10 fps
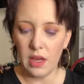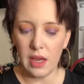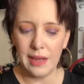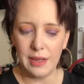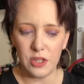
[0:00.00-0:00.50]

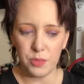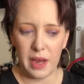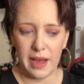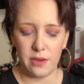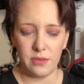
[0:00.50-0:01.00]
in English
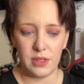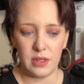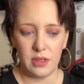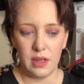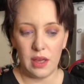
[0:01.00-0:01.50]

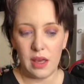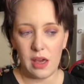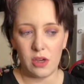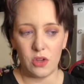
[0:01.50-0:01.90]
pounds, it